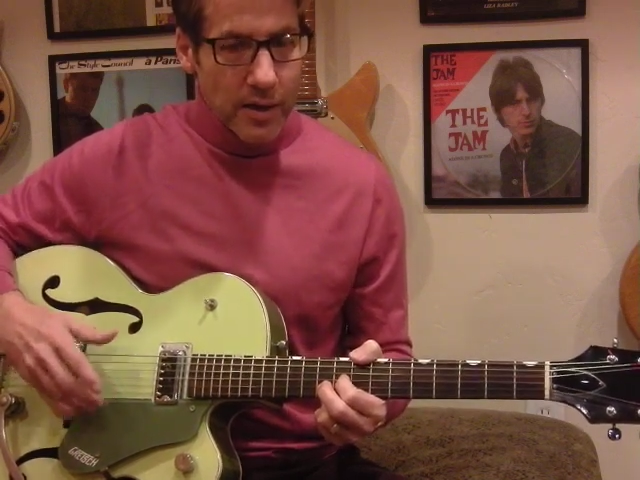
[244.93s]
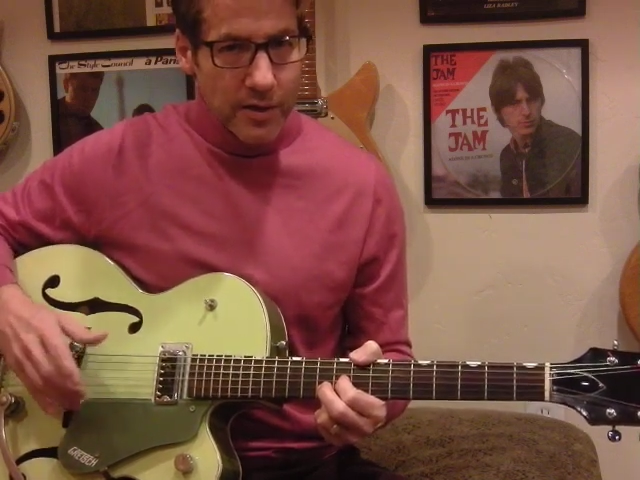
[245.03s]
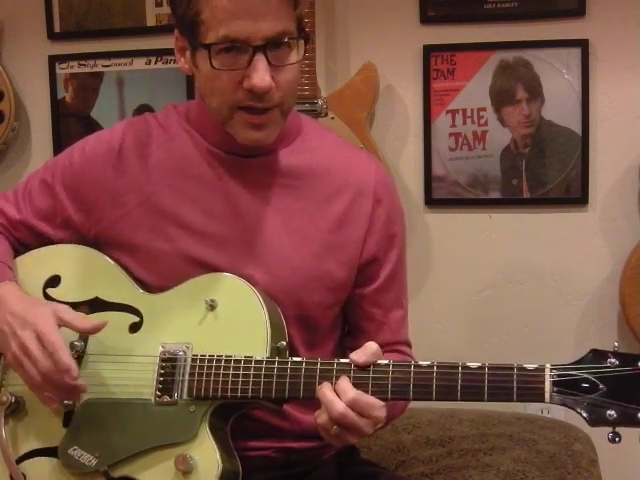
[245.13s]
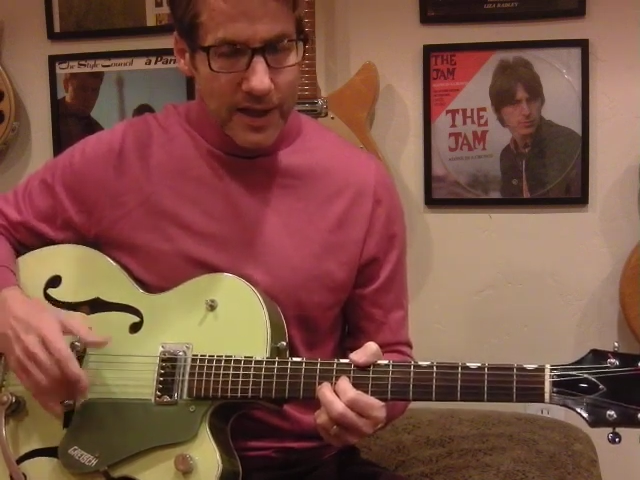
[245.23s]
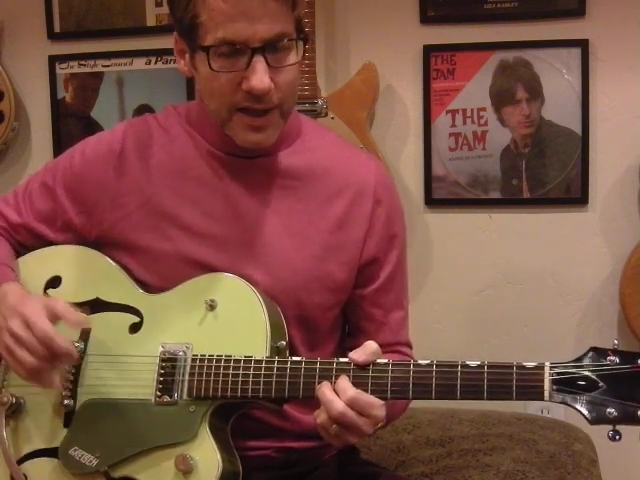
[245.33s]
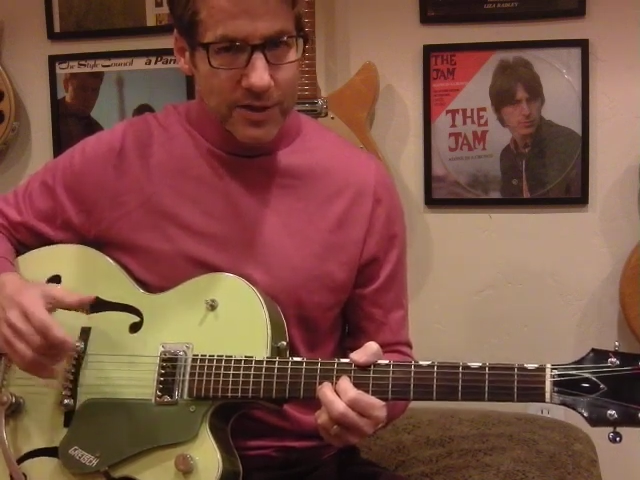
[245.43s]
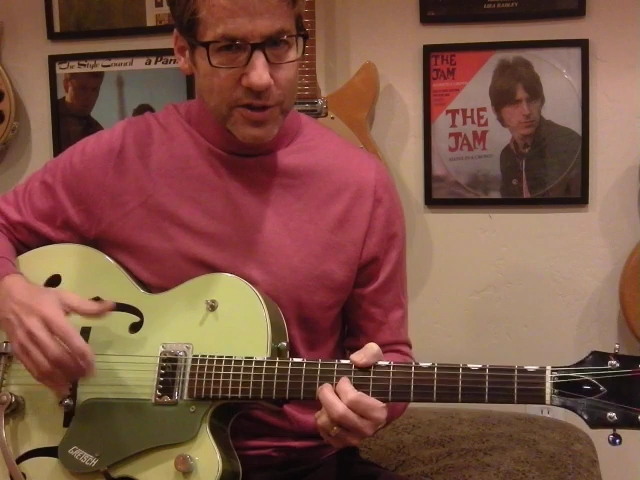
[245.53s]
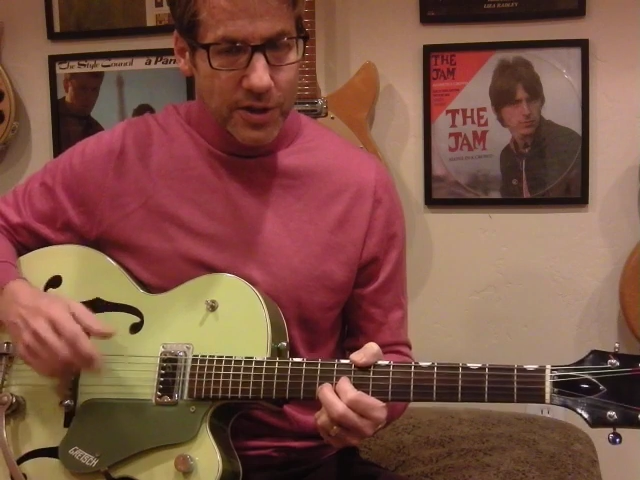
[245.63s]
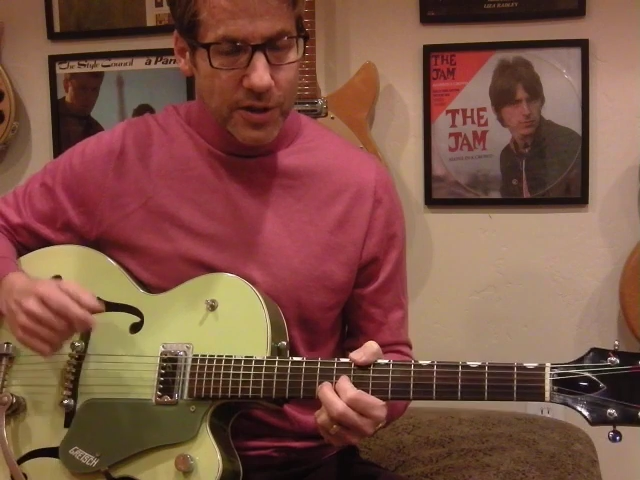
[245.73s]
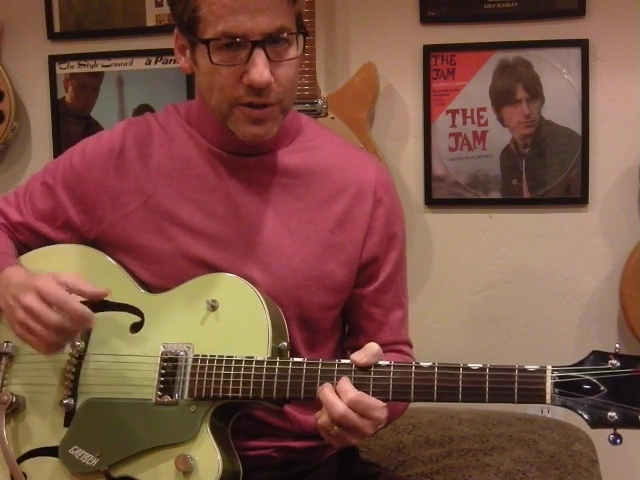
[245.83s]
to
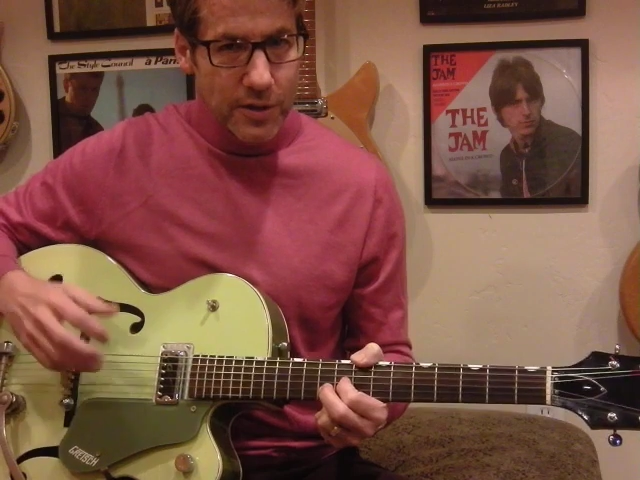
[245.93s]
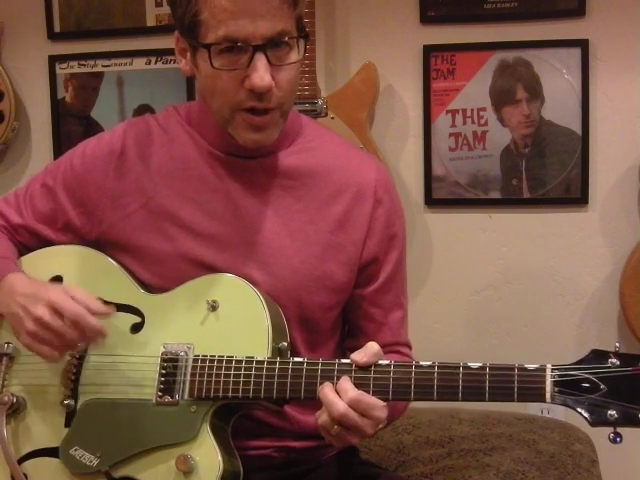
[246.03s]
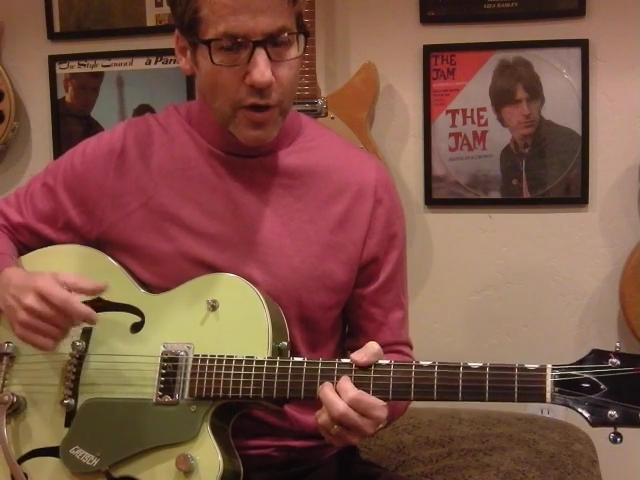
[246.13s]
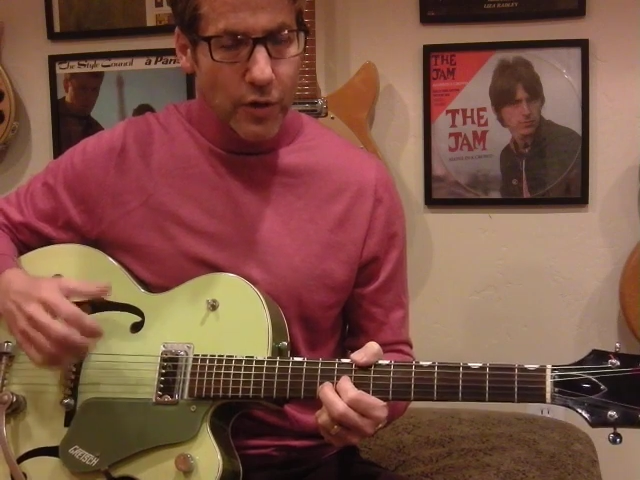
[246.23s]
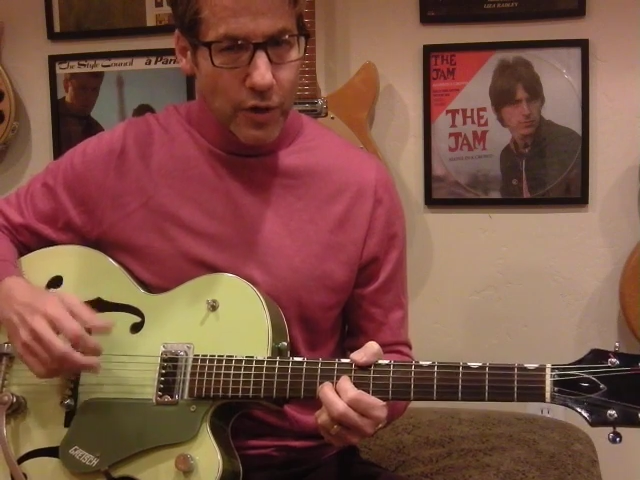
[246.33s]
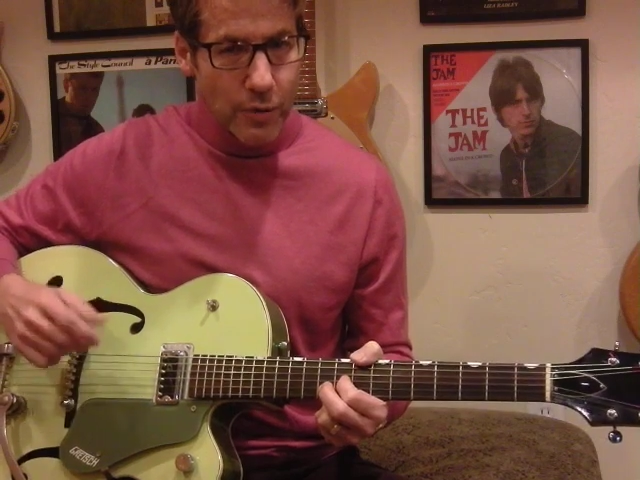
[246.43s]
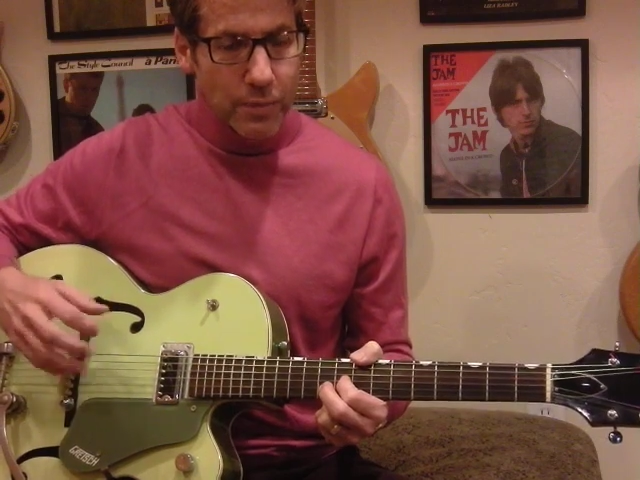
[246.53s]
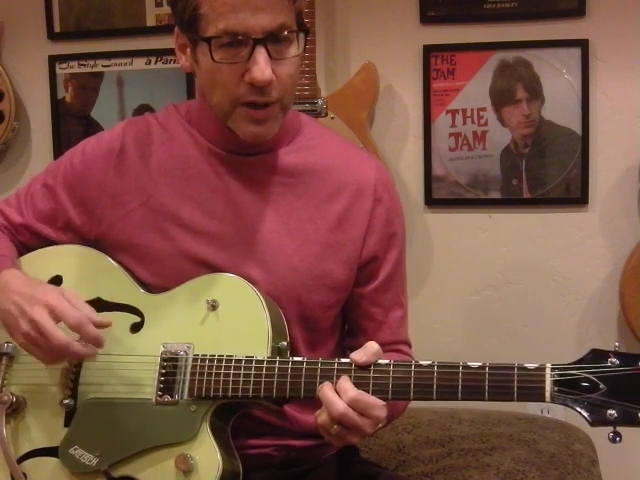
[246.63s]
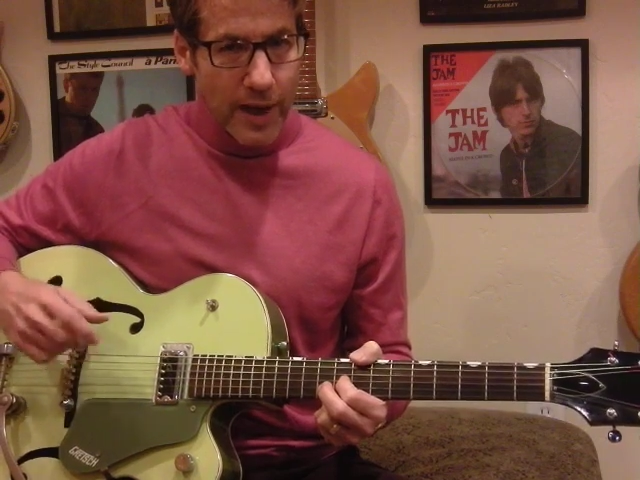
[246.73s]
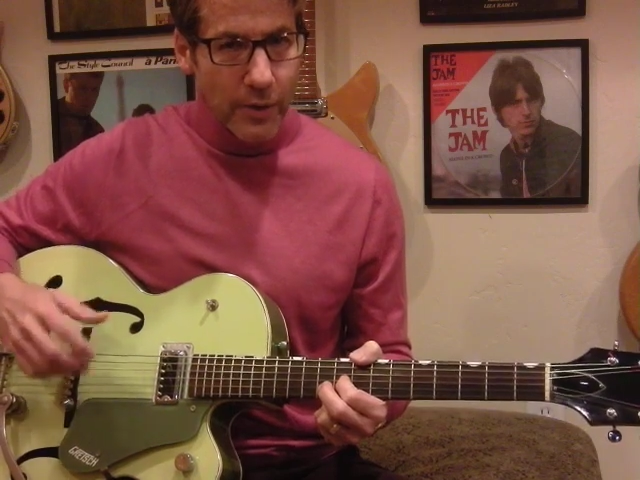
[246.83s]
each note you
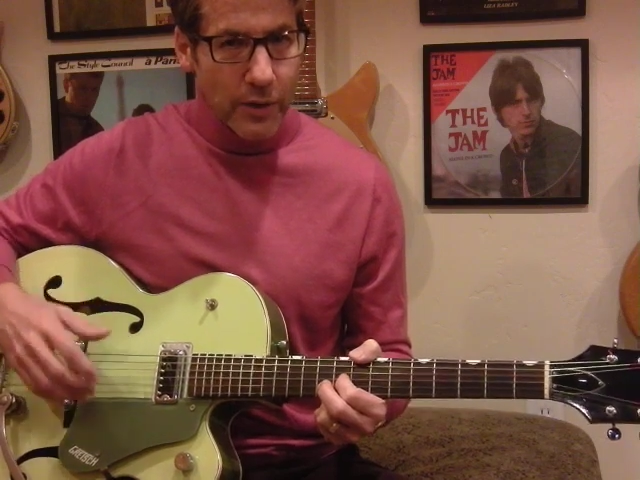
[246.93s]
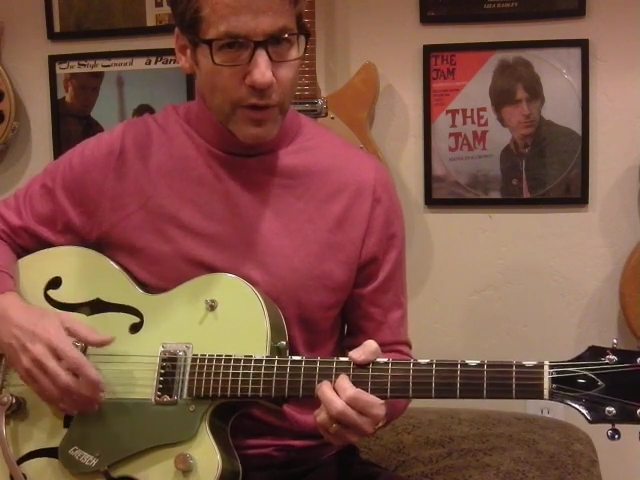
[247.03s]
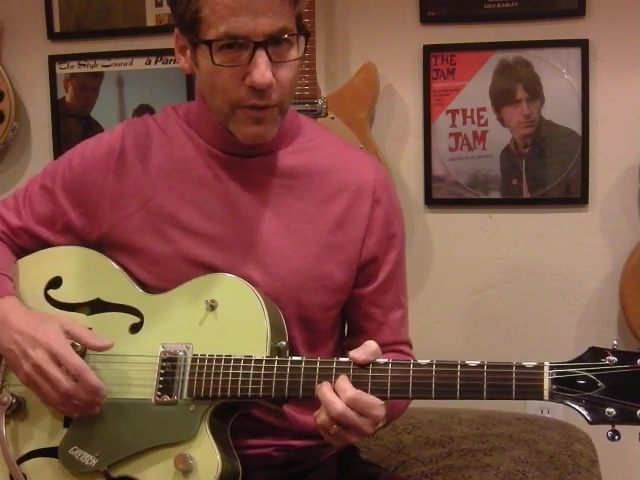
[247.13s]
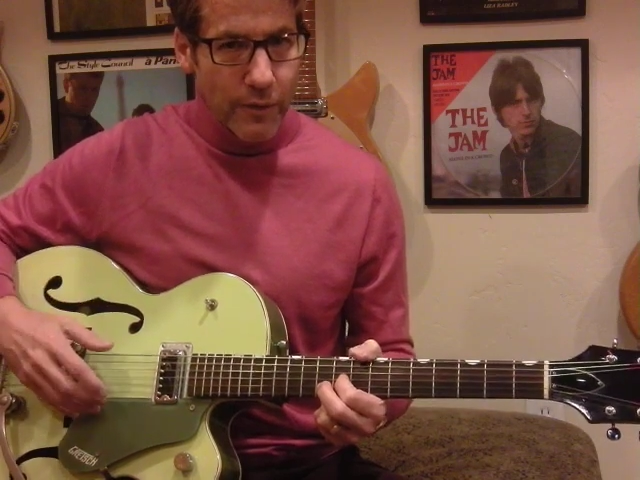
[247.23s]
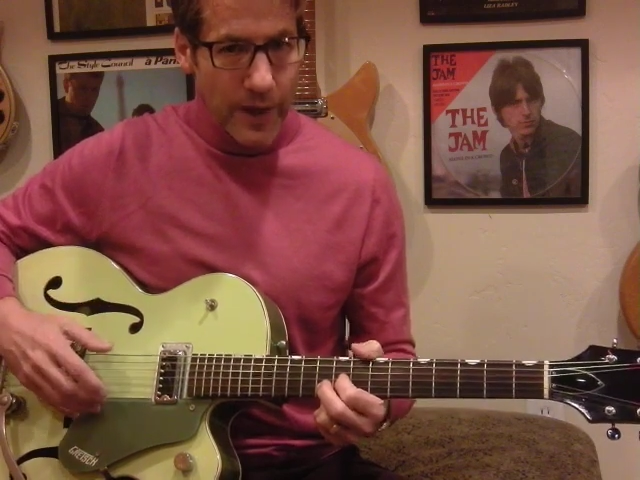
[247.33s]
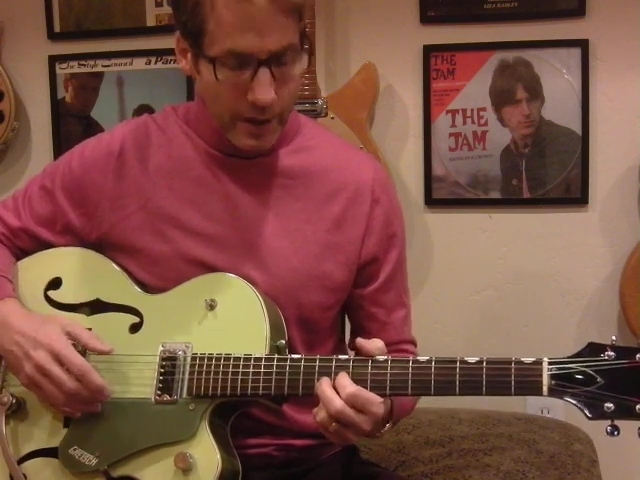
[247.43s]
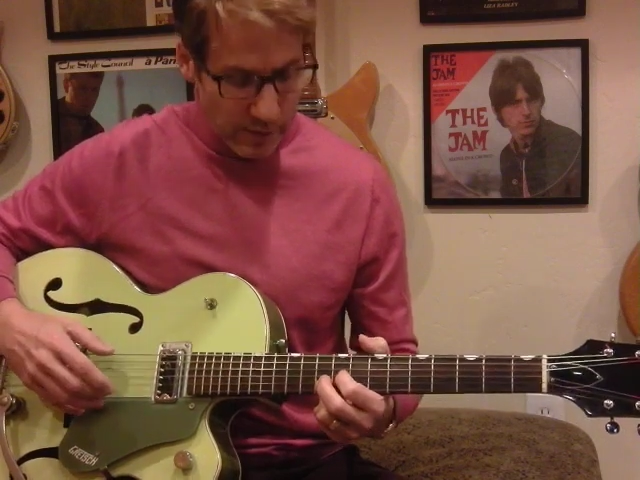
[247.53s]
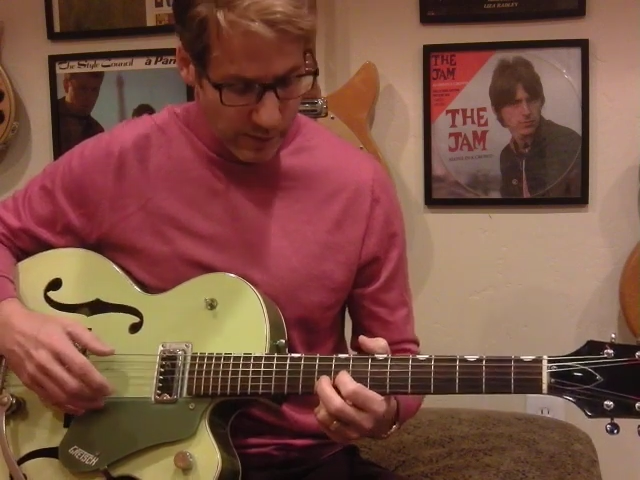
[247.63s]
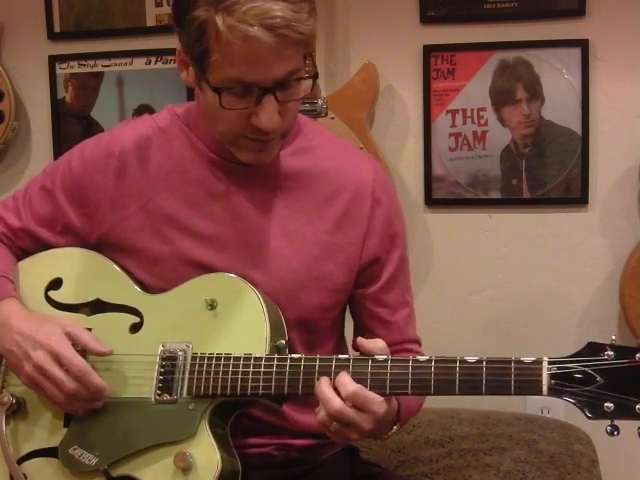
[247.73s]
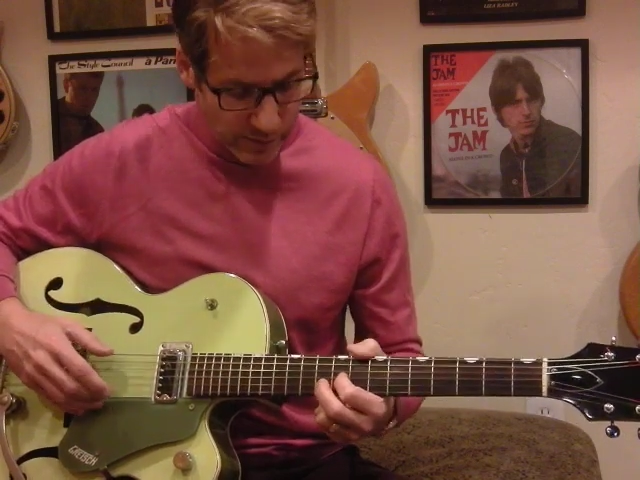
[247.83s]
play with your
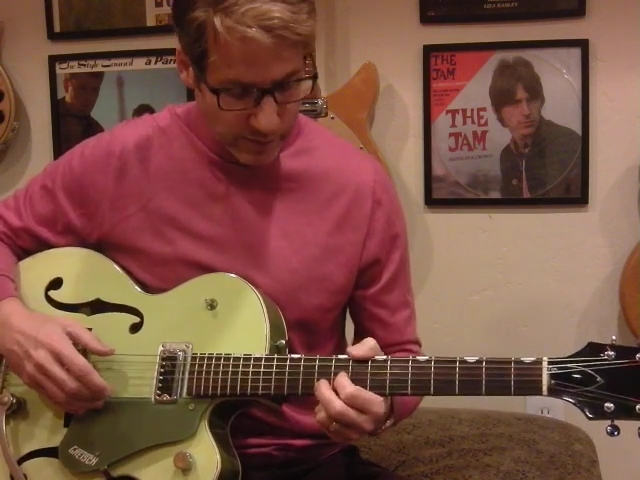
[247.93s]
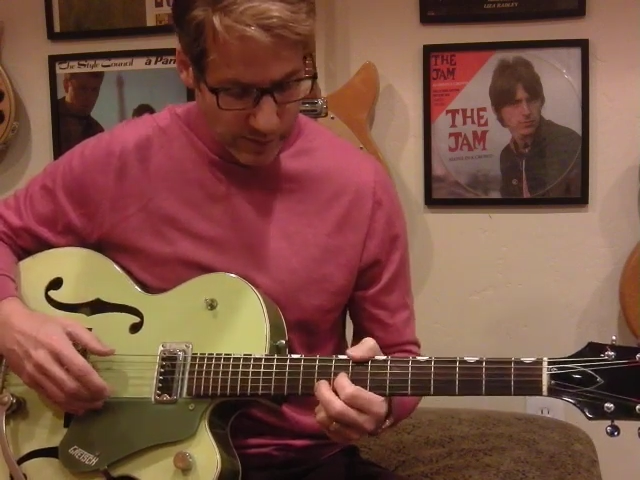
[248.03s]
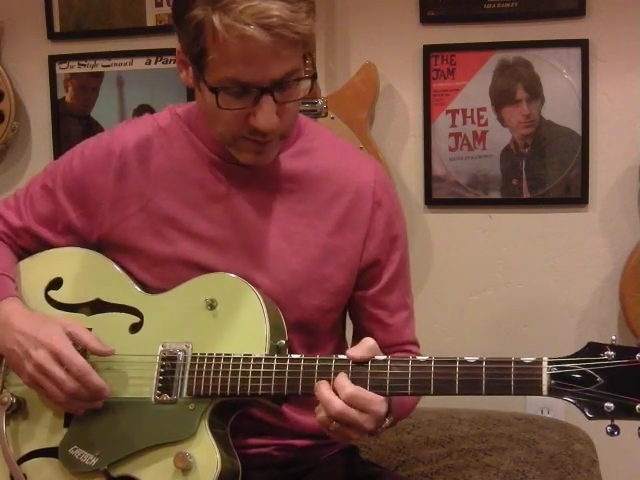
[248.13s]
fingers.